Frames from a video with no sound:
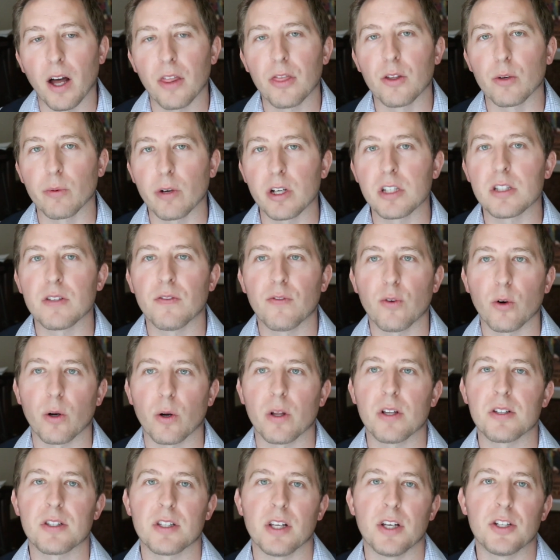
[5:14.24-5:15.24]
The reason for
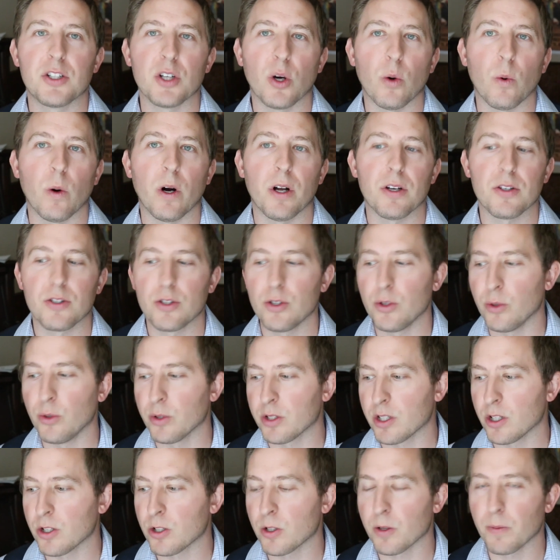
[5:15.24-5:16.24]
this is I don't want to
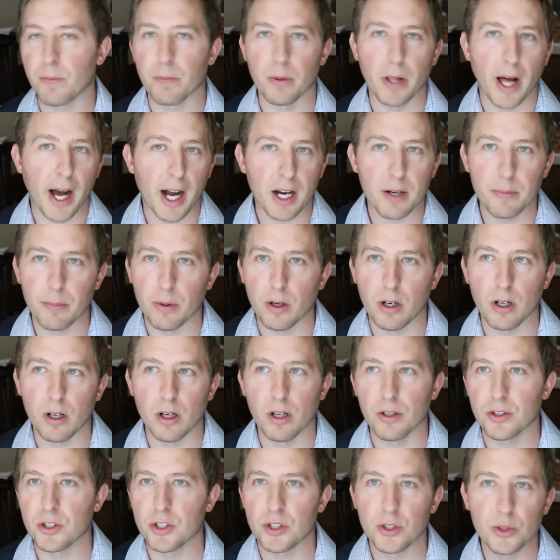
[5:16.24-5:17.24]
essentially
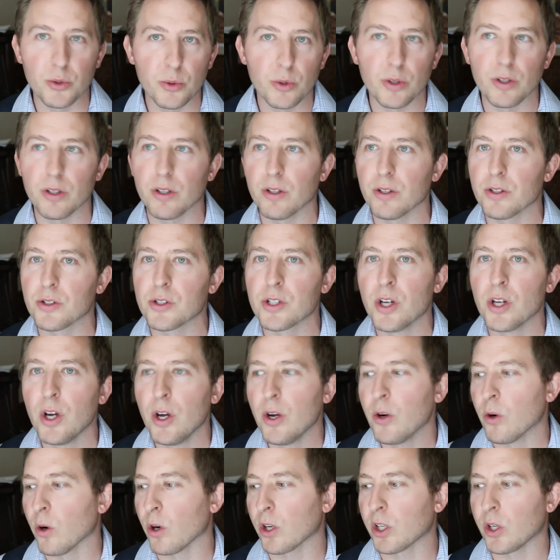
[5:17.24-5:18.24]
blackball schools
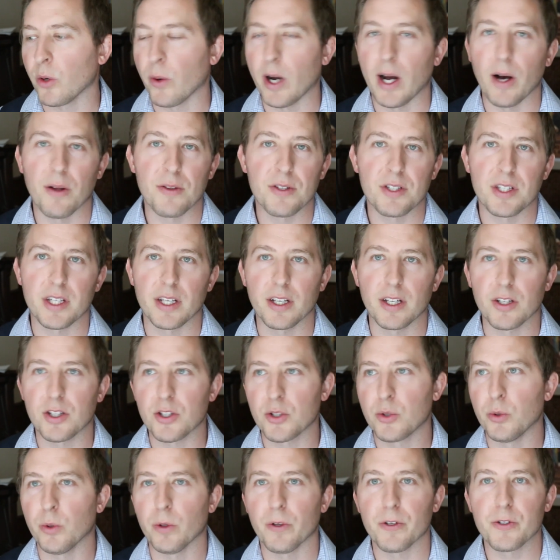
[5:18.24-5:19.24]
or go out and say a
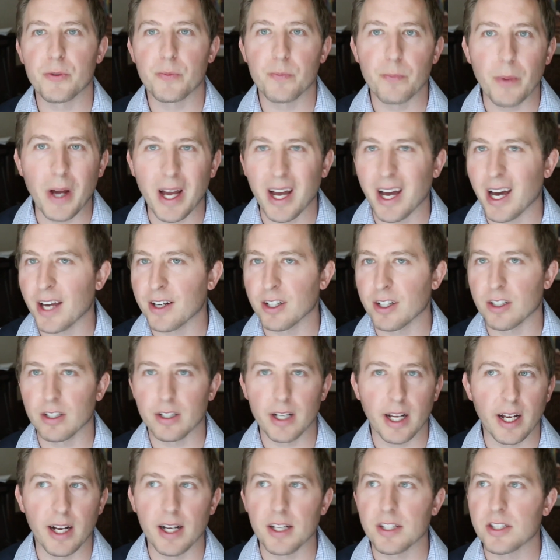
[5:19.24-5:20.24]
school is bad or
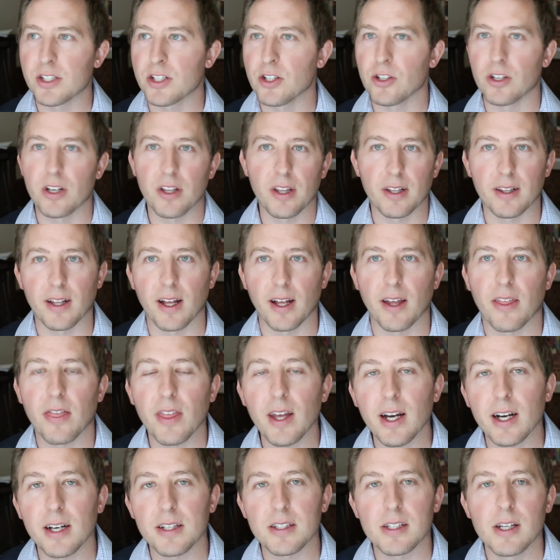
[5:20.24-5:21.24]
nasty or anything like
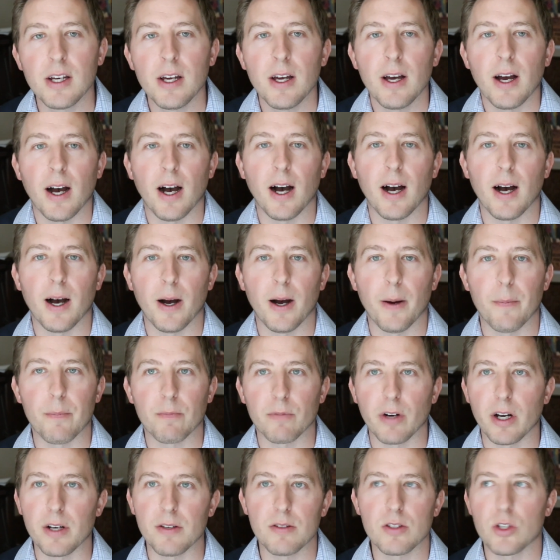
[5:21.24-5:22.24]
that.
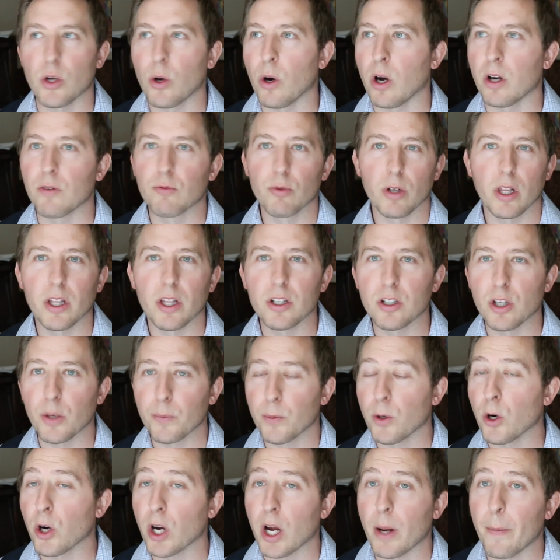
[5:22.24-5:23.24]
Right, so a really good
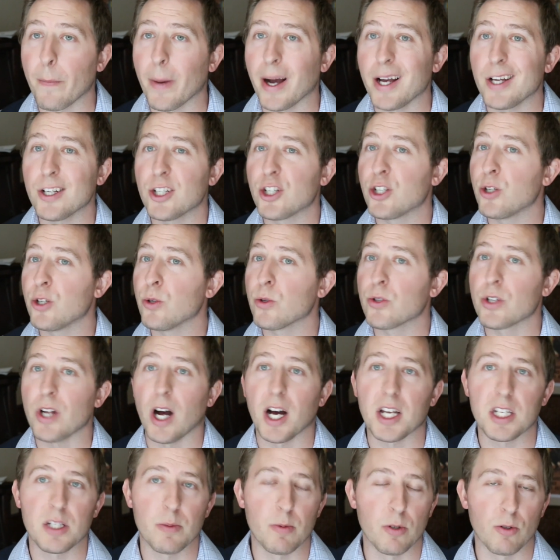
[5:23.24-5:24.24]
program might choose
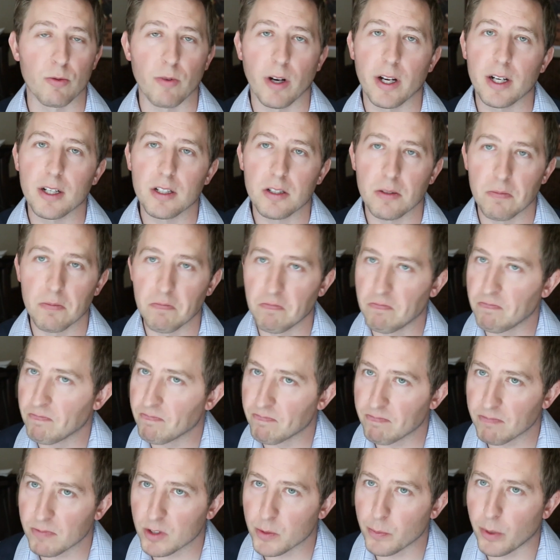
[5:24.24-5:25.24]
not to be ranked.
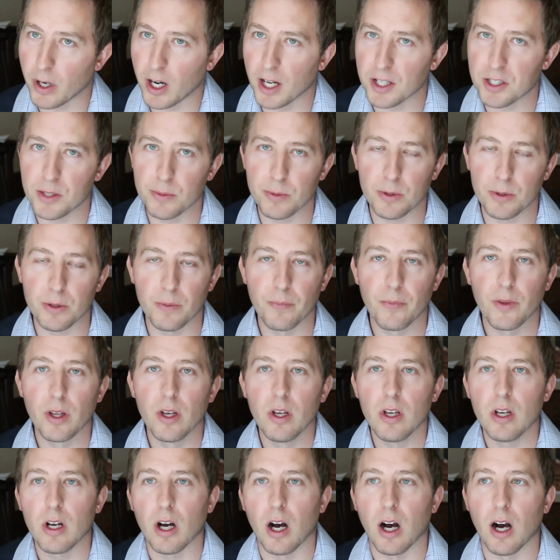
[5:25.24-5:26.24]
It's possible.
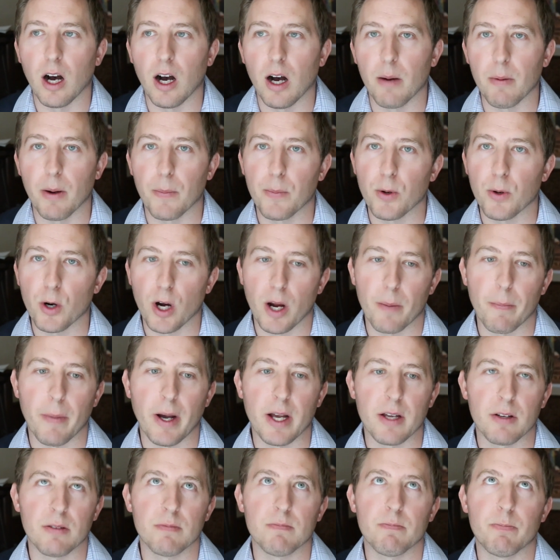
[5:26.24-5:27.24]
A program
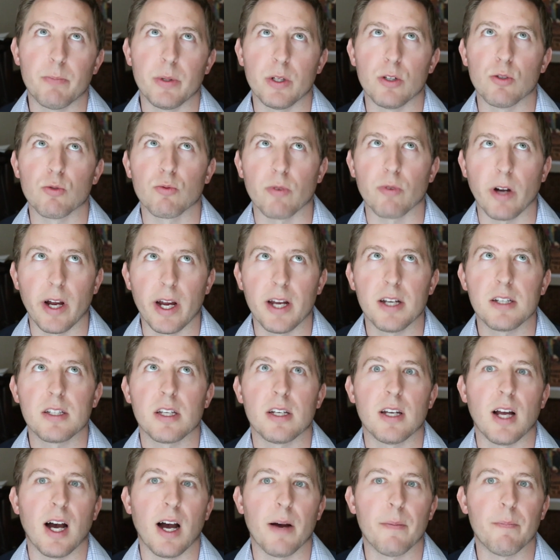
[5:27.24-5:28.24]
might be ranked
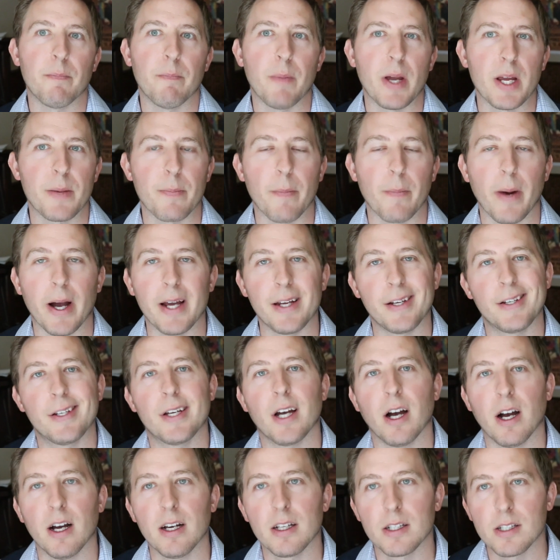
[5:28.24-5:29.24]
and not make my
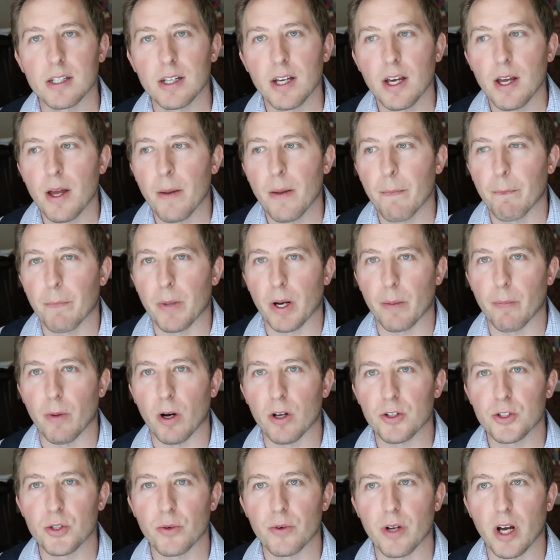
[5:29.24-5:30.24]
cut, but I'm
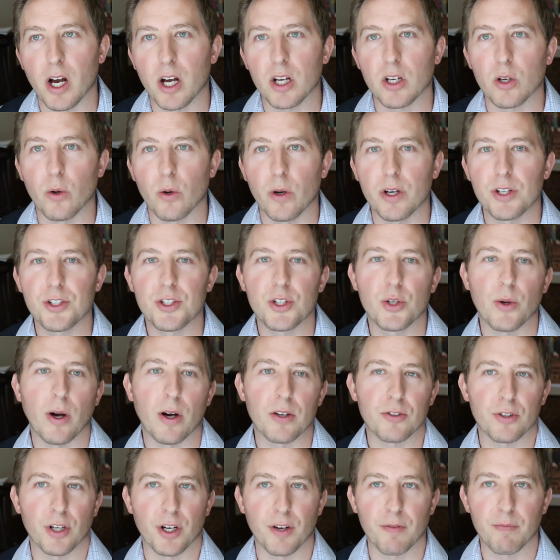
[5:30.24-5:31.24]
also not going to go out
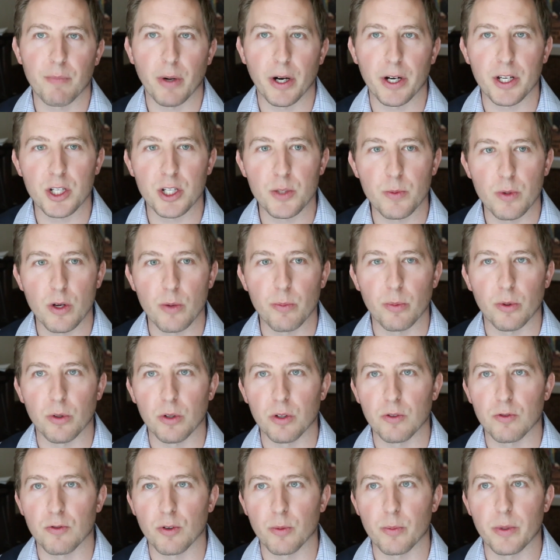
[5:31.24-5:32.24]
and try to punish
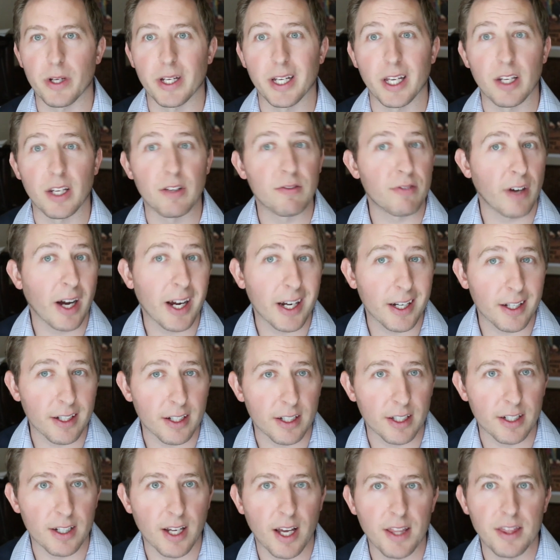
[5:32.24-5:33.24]
people for being
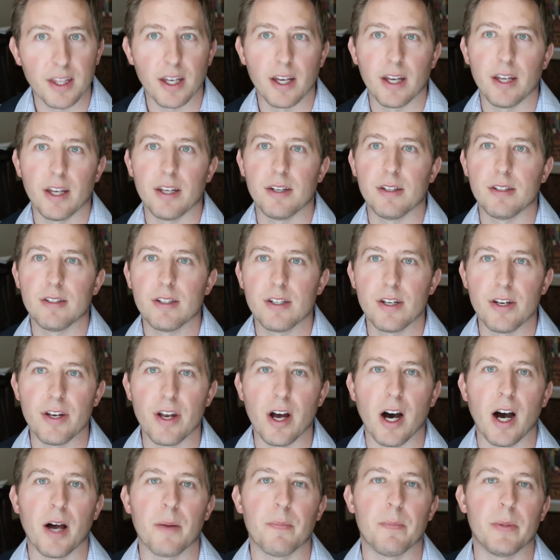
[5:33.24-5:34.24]
invited and then
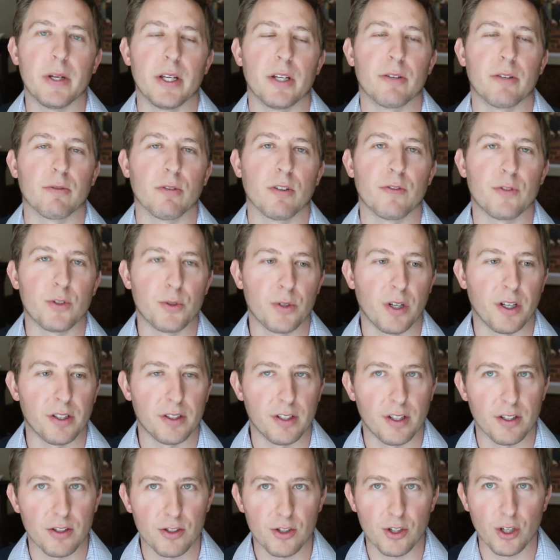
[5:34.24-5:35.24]
not being reviewed on
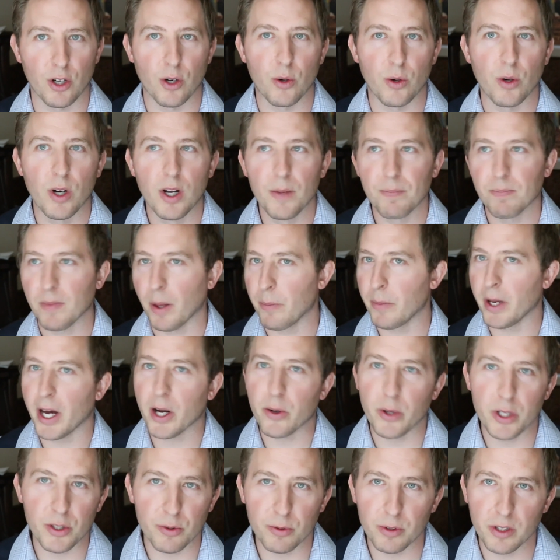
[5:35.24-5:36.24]
this. So I'm
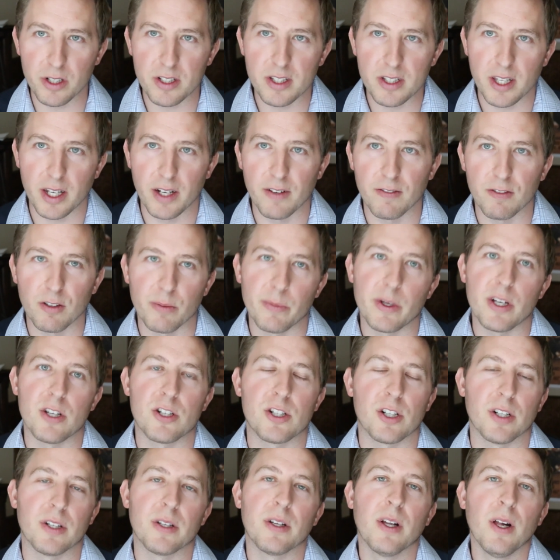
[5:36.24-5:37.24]
not going to release that
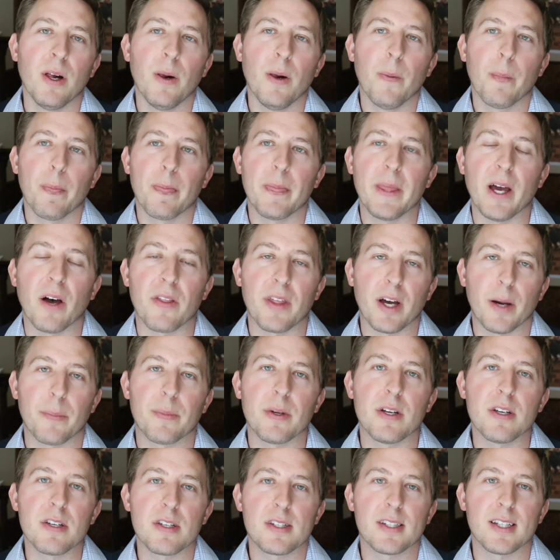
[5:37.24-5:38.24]
information. Now, that
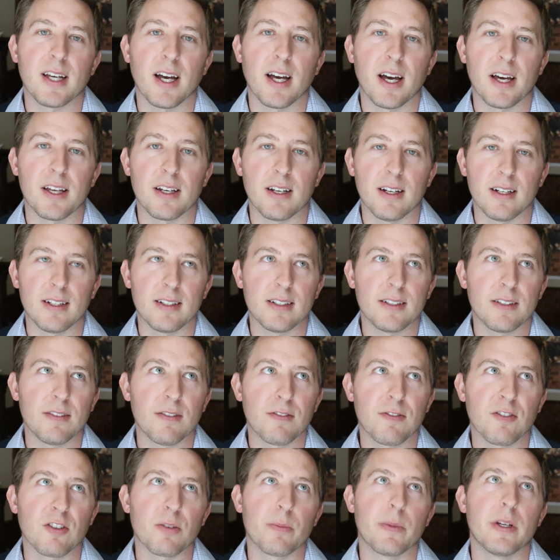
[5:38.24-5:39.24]
being said,
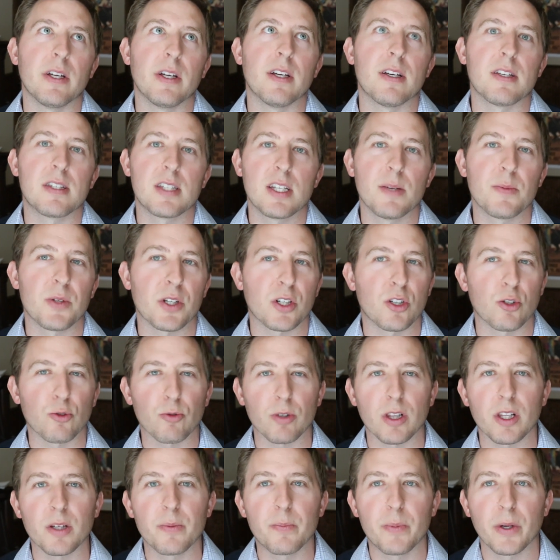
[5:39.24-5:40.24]
for me, it seems like a
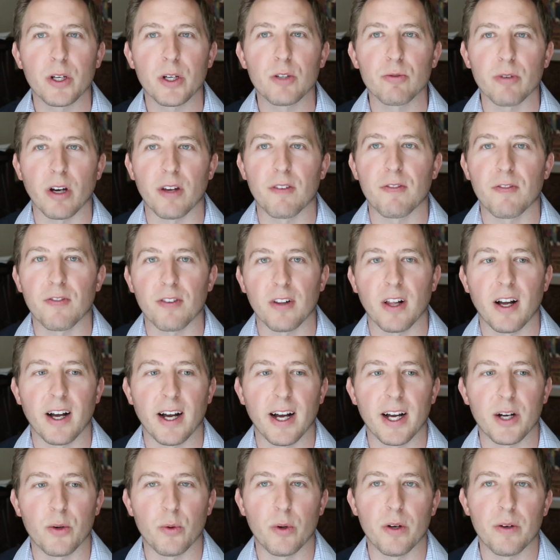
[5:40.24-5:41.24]
really big red
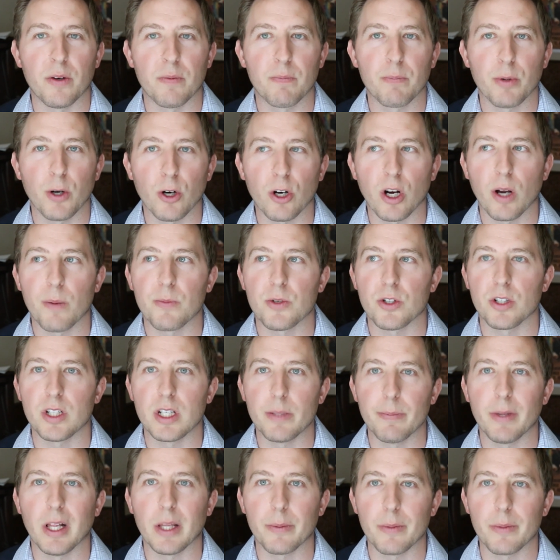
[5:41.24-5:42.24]
flag when programs are
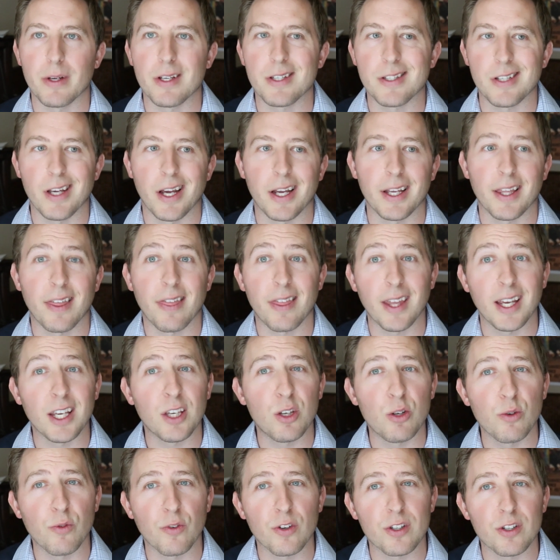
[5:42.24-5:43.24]
emailing me saying,
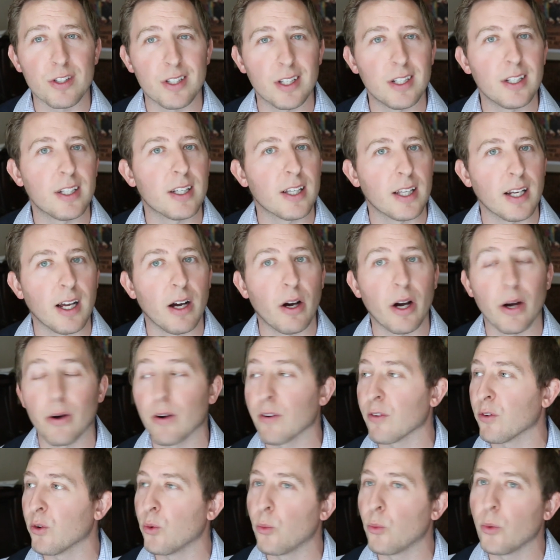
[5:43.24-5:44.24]
thank you for sending it out.
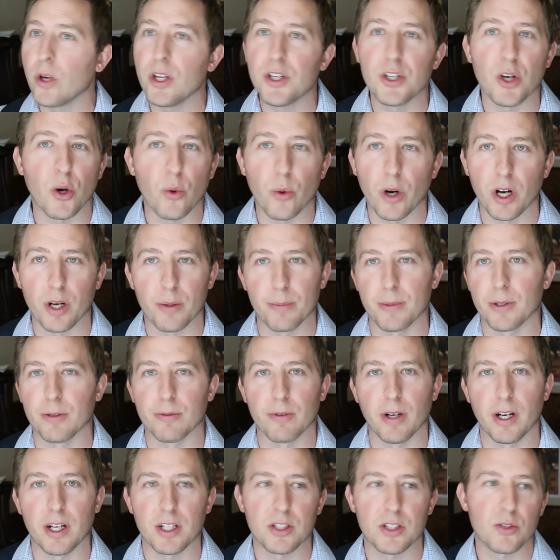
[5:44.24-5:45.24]
However, we don't want to be
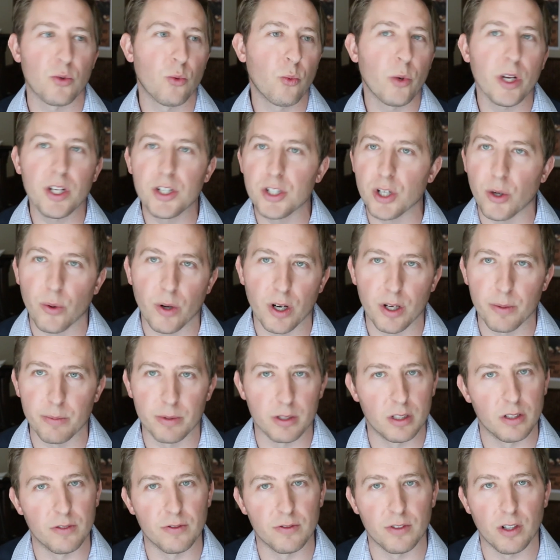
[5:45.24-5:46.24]
ranked. We don't want to
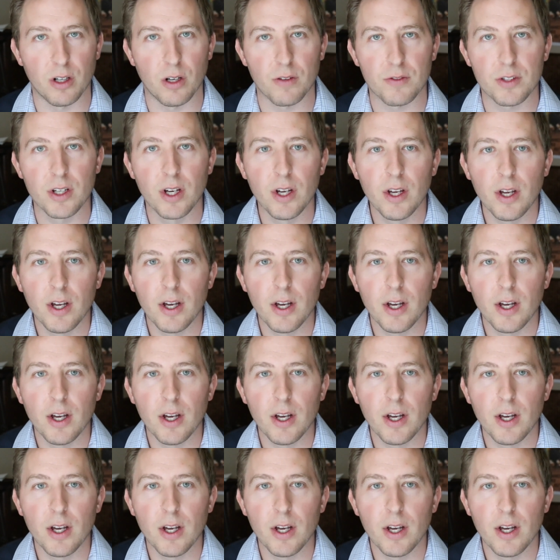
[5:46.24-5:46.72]
be involved.